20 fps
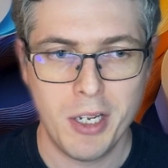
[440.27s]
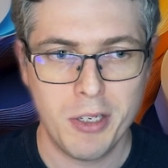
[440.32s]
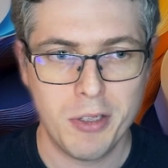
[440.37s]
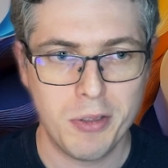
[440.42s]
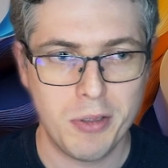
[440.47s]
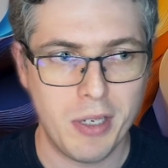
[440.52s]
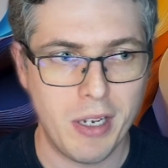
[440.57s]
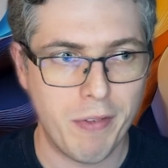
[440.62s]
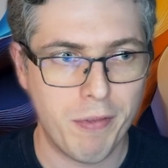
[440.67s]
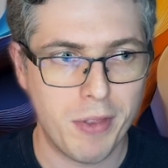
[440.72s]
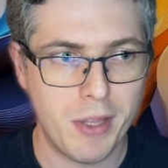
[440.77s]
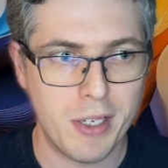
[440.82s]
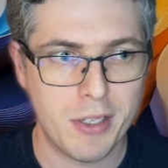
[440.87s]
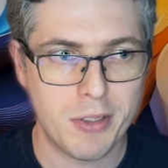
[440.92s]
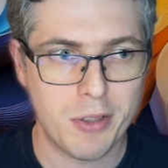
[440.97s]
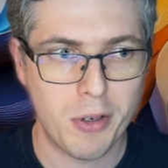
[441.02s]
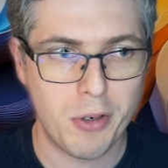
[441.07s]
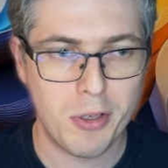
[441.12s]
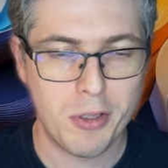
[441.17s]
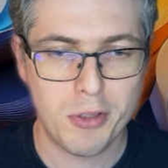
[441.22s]
if
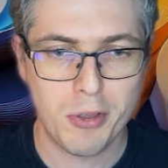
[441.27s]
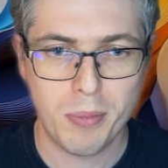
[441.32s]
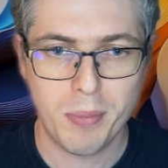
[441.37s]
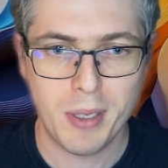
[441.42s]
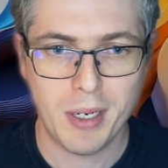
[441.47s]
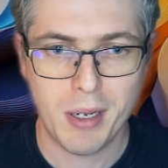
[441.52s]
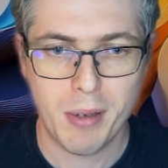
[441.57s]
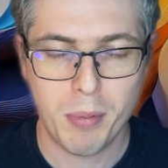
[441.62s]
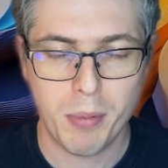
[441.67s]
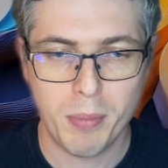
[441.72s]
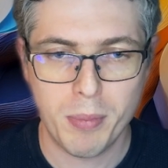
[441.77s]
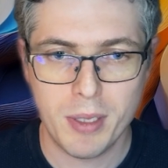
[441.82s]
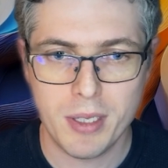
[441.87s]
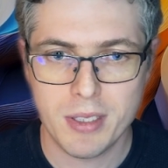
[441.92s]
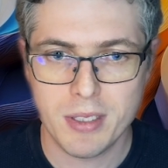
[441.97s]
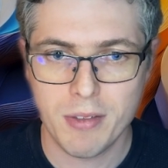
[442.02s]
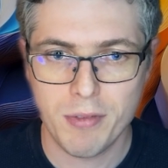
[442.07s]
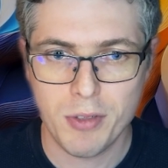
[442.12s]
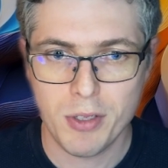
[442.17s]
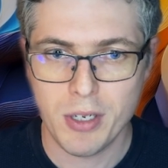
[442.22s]
this only took me a couple of
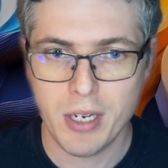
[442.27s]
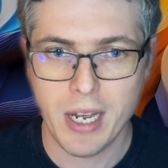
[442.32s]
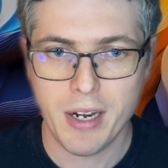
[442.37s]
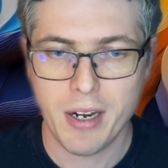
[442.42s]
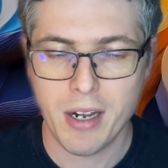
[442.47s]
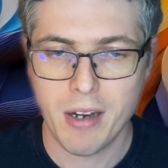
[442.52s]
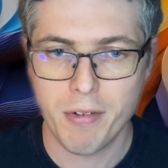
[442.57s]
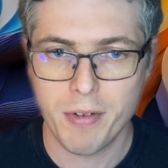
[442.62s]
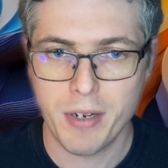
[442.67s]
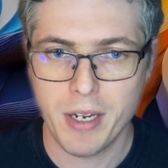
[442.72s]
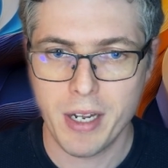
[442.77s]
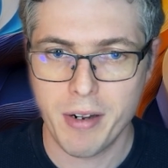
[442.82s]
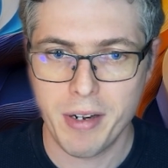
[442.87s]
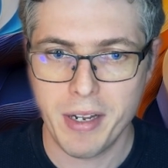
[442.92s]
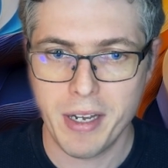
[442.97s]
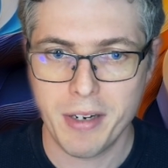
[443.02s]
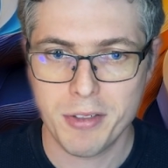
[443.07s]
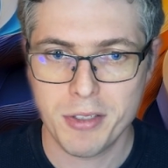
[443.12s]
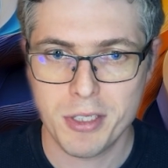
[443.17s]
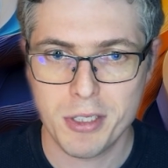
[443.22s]
minutes, if you had half an hour
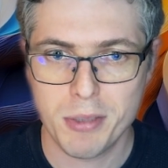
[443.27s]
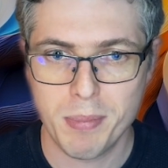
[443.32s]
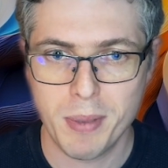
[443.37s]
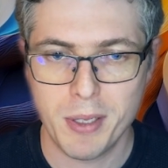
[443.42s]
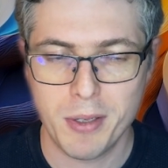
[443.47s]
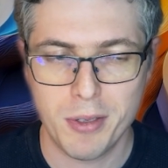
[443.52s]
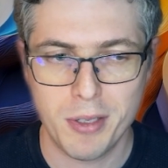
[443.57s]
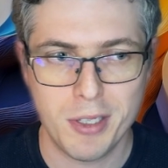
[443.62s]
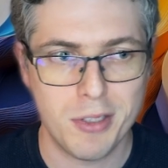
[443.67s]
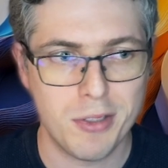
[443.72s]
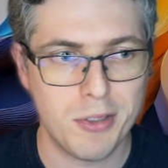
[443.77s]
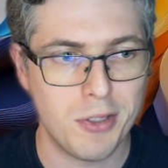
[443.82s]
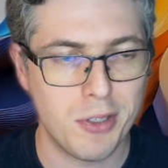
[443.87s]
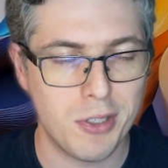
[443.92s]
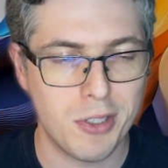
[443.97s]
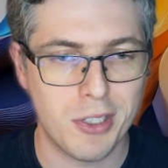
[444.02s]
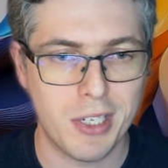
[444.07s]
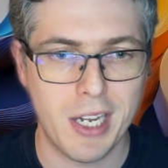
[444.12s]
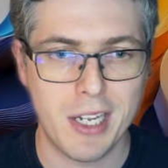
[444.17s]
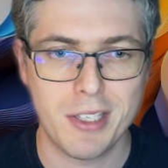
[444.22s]
now to spend on this, you
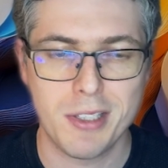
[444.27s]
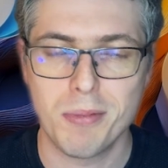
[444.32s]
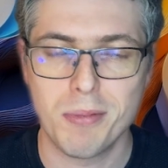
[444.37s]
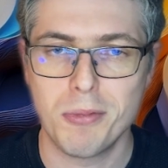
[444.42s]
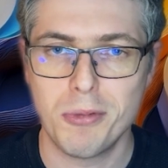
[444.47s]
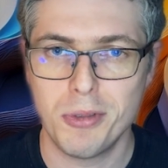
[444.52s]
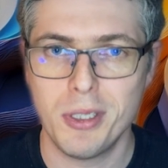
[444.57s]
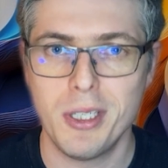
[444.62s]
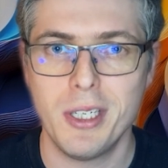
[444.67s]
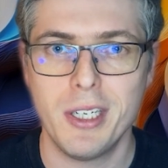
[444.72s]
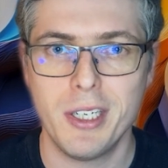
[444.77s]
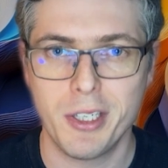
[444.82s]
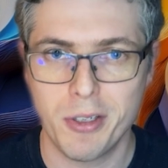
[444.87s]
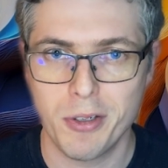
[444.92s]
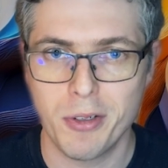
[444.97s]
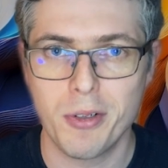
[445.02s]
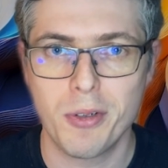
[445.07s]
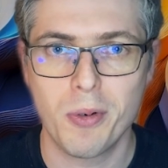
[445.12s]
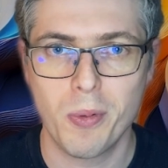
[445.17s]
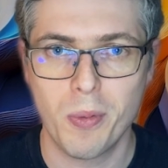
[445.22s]
could get some really
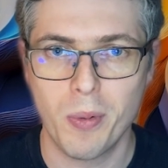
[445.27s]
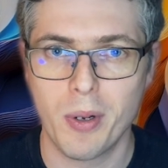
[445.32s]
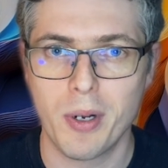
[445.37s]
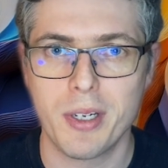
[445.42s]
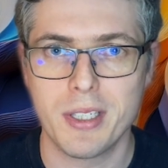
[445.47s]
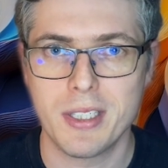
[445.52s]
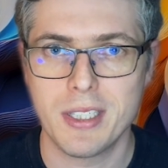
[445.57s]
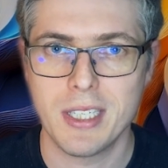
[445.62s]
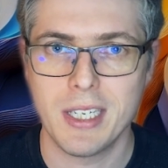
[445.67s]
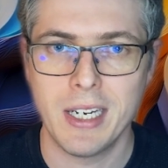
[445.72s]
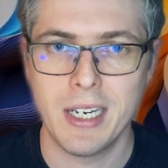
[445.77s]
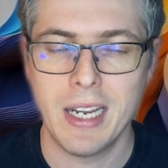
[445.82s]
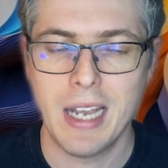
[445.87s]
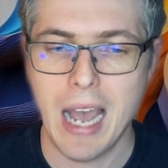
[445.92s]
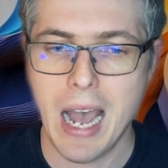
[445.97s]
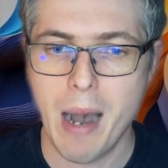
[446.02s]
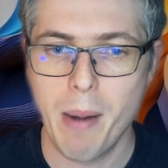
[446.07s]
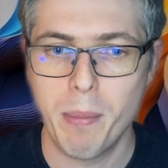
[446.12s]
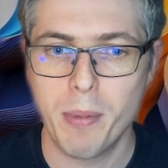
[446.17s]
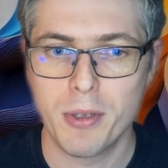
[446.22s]
good quality
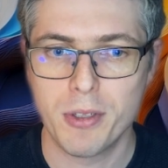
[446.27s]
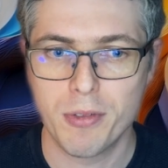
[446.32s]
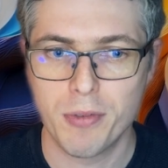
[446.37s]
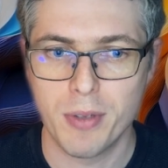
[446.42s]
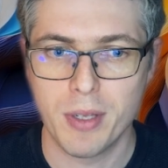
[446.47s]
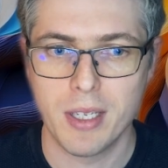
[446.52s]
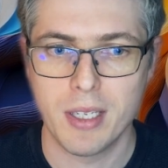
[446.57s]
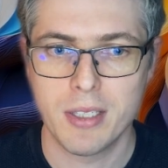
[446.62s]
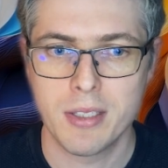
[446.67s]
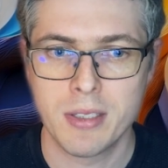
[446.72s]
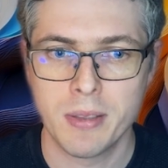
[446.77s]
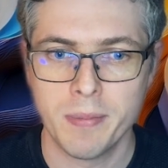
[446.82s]
outputs for this.